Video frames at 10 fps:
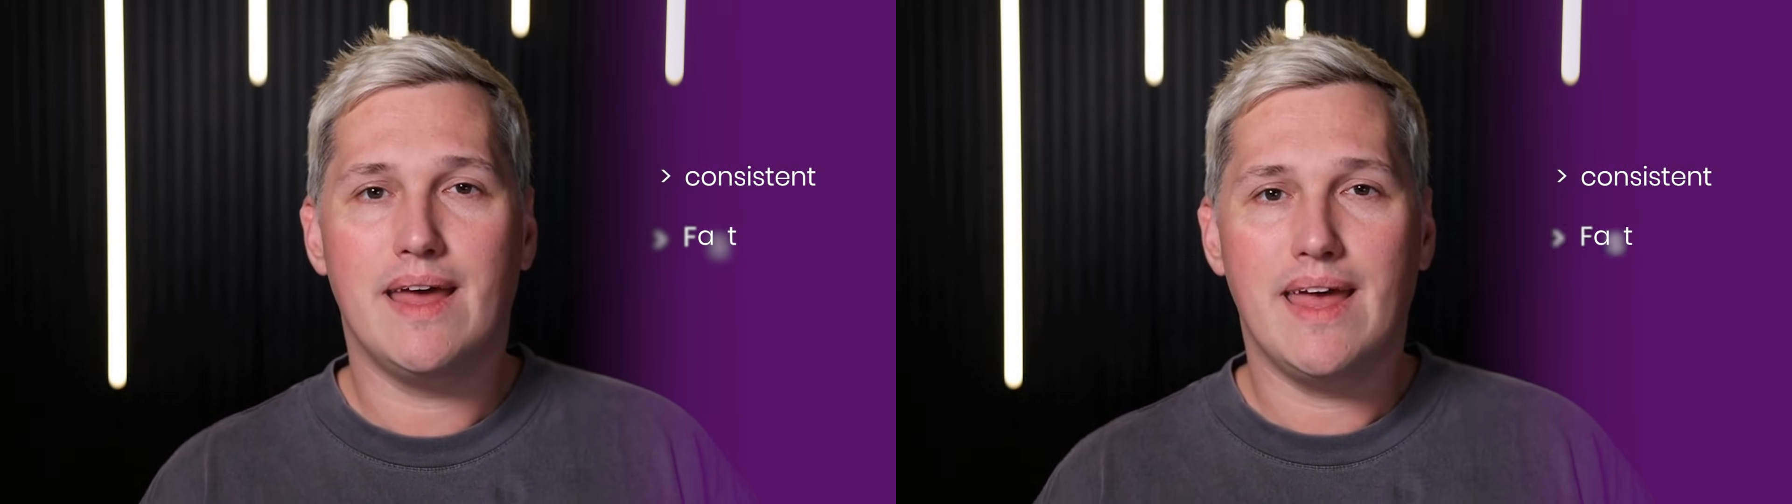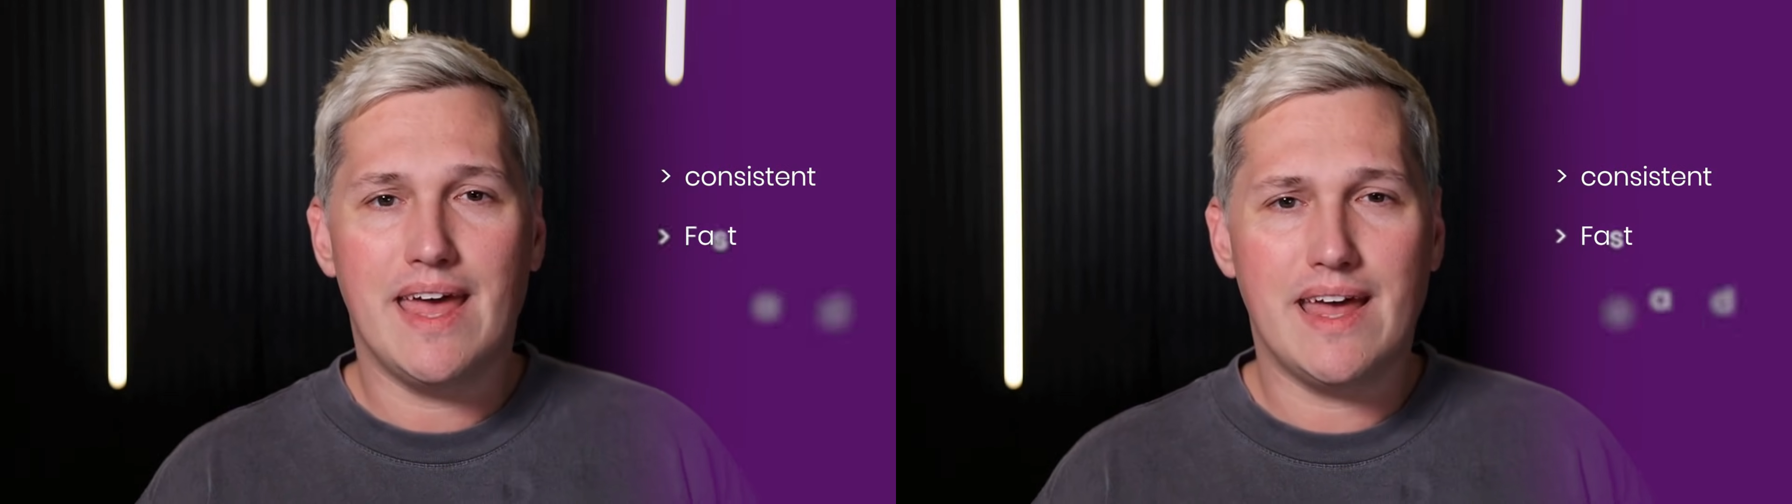
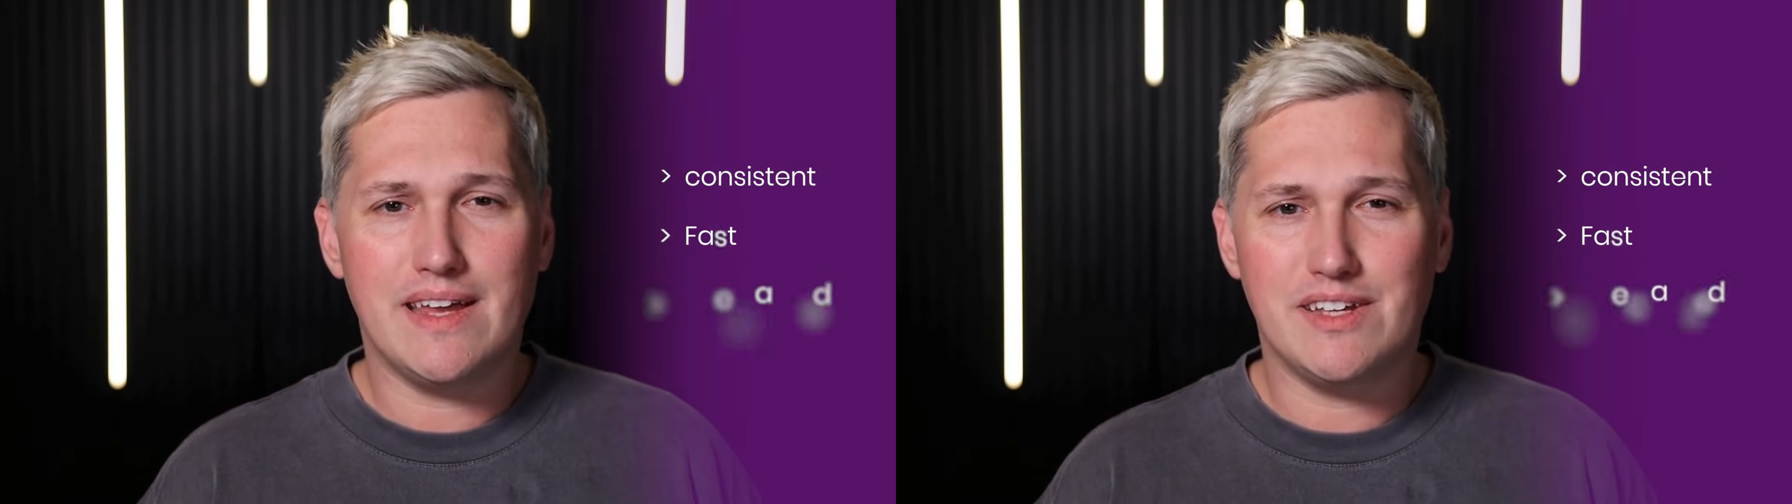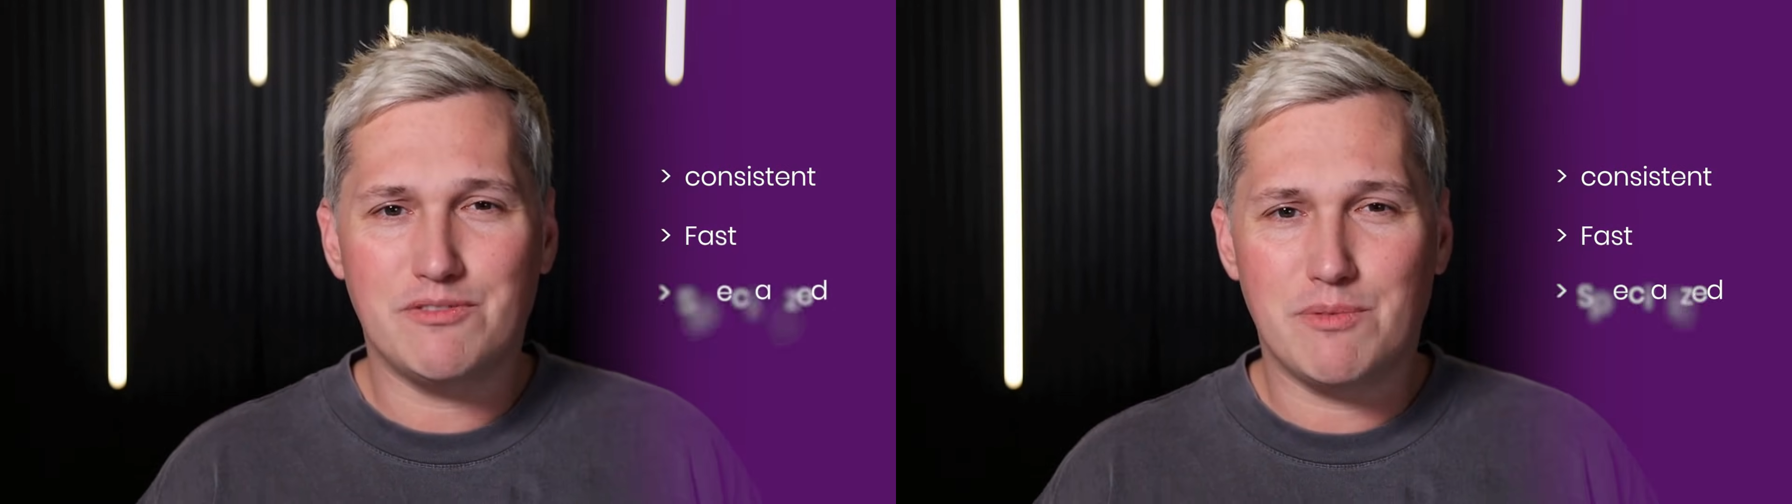and
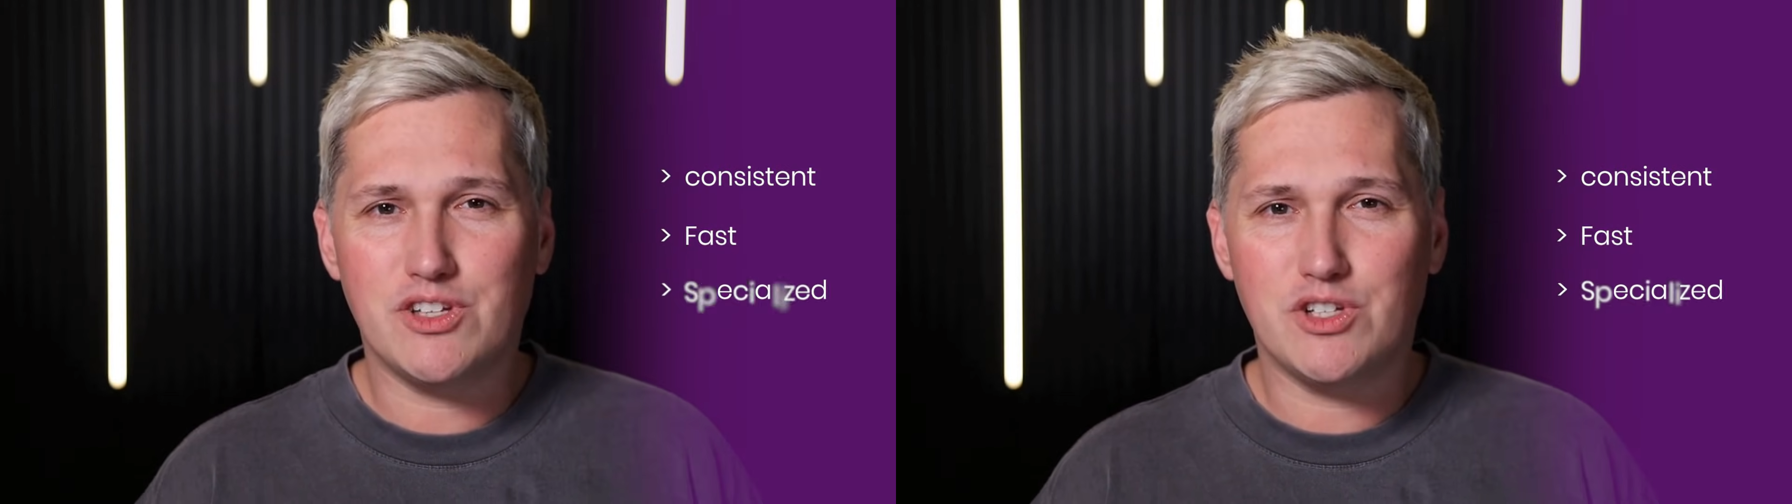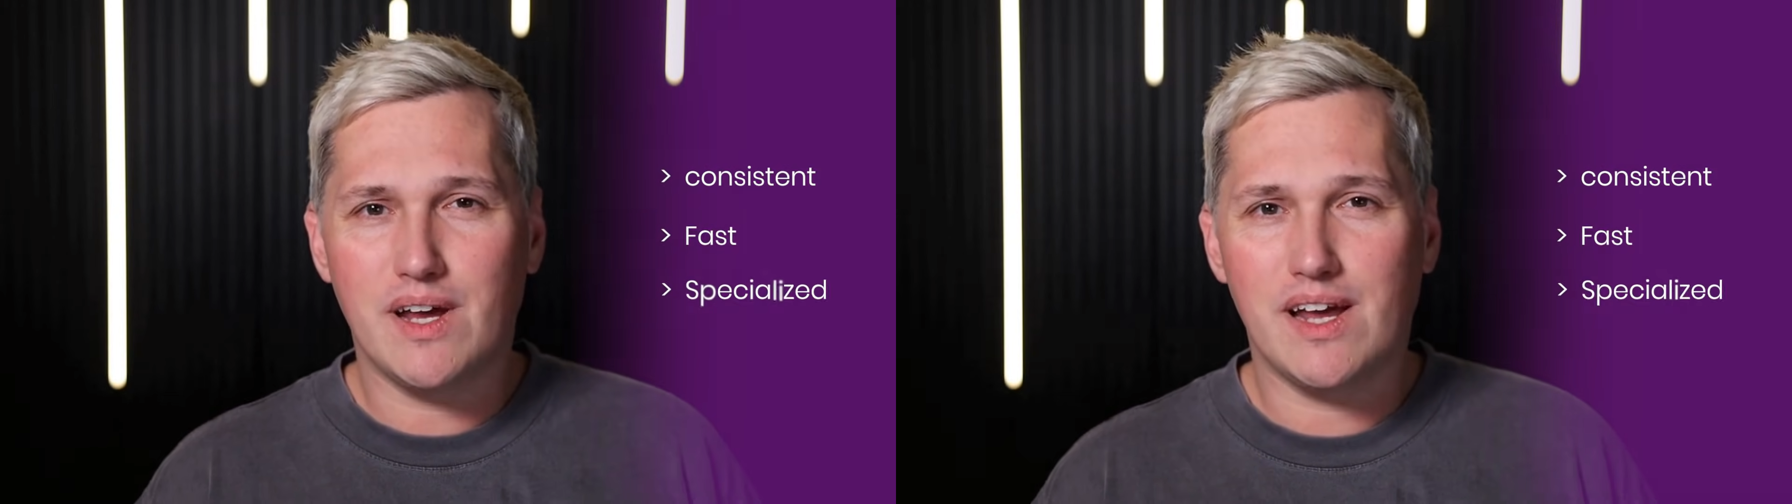it is
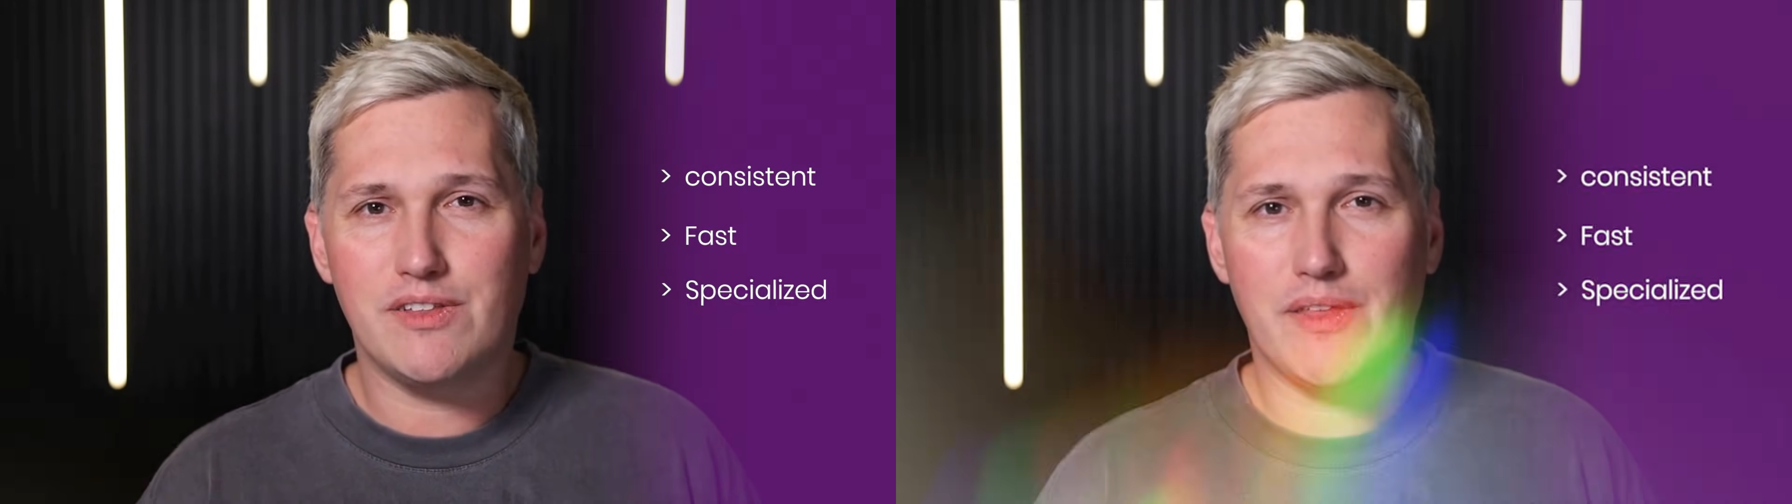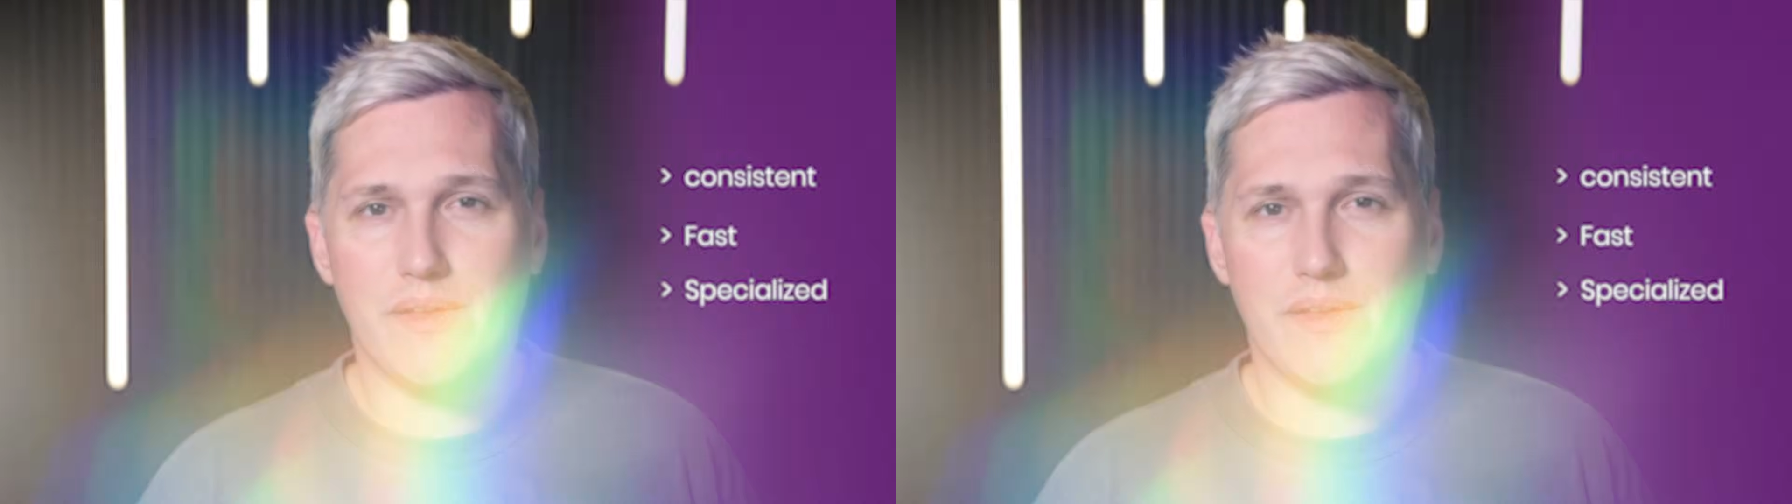specialized.